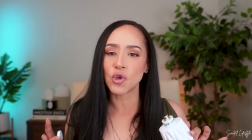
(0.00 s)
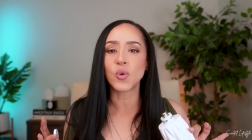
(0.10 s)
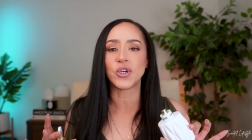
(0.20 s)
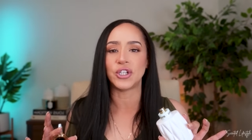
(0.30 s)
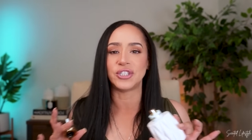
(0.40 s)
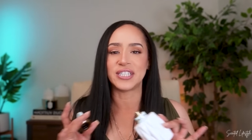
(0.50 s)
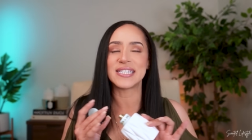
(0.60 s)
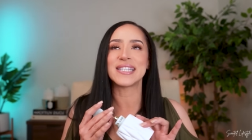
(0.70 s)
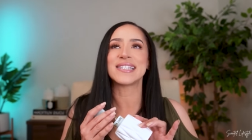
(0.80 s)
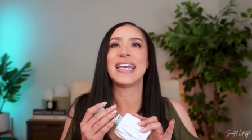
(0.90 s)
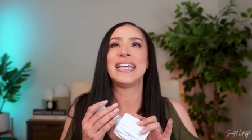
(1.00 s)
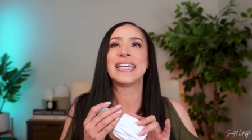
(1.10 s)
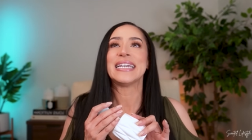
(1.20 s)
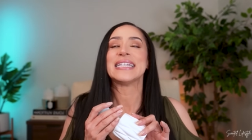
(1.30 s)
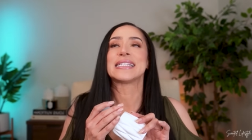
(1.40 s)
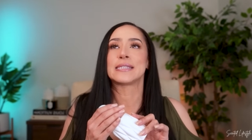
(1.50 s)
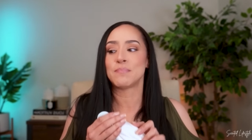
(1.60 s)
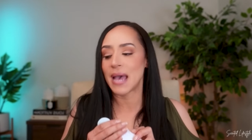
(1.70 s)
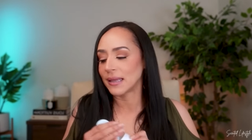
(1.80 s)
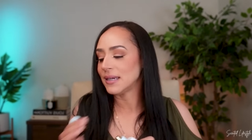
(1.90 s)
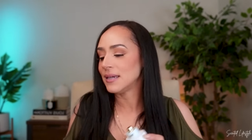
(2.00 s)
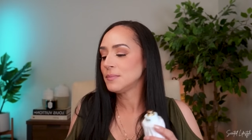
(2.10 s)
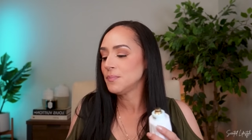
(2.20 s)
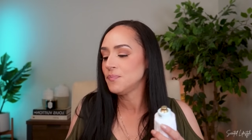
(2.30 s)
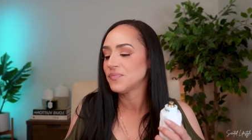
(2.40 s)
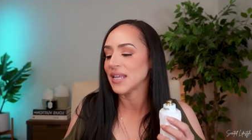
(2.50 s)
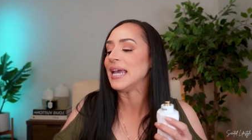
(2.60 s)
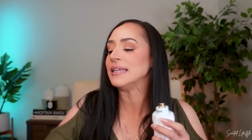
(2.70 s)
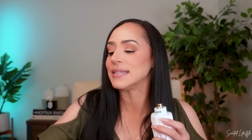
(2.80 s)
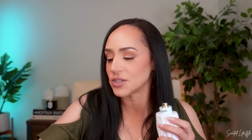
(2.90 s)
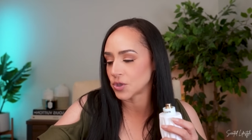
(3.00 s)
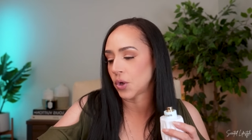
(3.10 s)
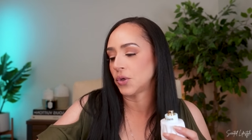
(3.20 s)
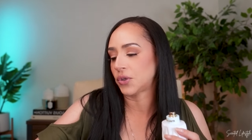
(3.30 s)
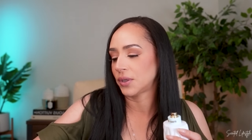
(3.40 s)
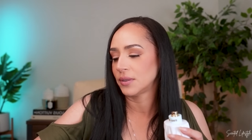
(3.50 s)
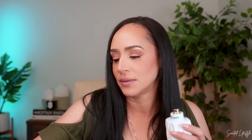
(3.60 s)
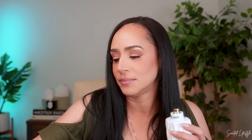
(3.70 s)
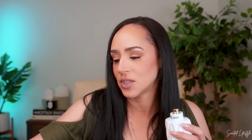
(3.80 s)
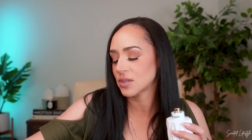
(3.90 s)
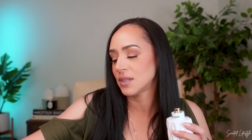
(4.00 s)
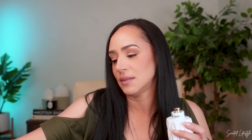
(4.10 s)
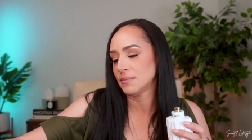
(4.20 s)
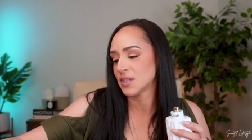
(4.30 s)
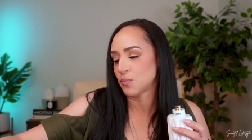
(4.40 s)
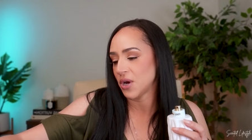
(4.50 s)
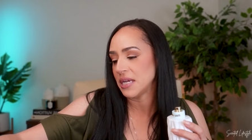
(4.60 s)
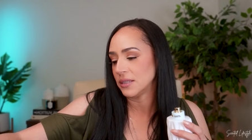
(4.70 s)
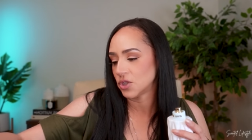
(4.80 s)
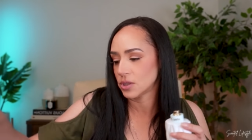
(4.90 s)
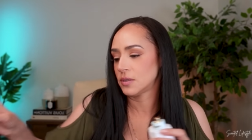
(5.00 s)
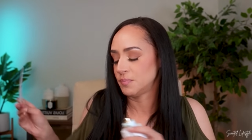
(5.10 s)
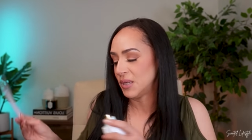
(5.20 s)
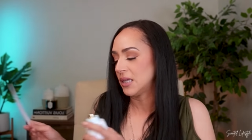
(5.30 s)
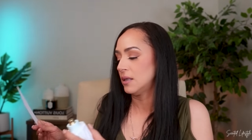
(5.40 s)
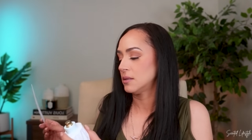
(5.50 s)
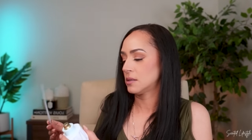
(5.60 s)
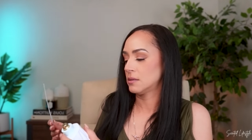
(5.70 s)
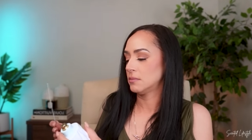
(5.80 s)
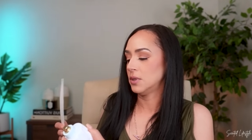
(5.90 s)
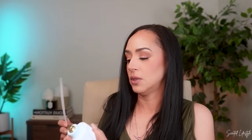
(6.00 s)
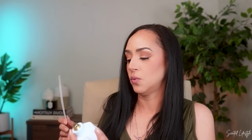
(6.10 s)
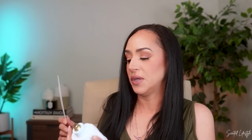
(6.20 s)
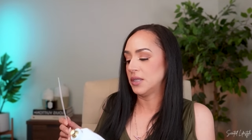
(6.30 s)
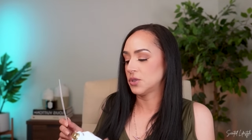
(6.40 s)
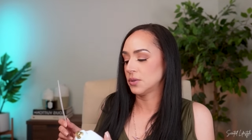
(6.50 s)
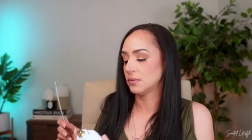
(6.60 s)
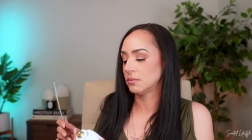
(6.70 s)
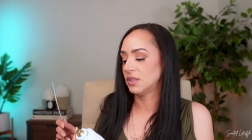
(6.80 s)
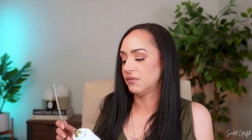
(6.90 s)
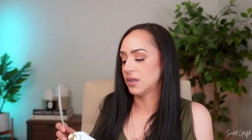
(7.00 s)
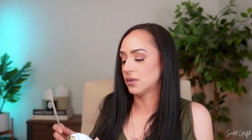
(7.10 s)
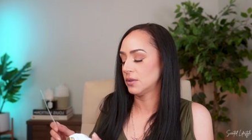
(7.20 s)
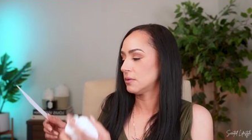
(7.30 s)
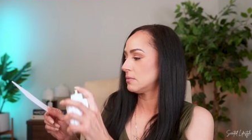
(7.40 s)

so good. This is like smelling a dessert. Just gonna spray it just because, you know, we need to give it a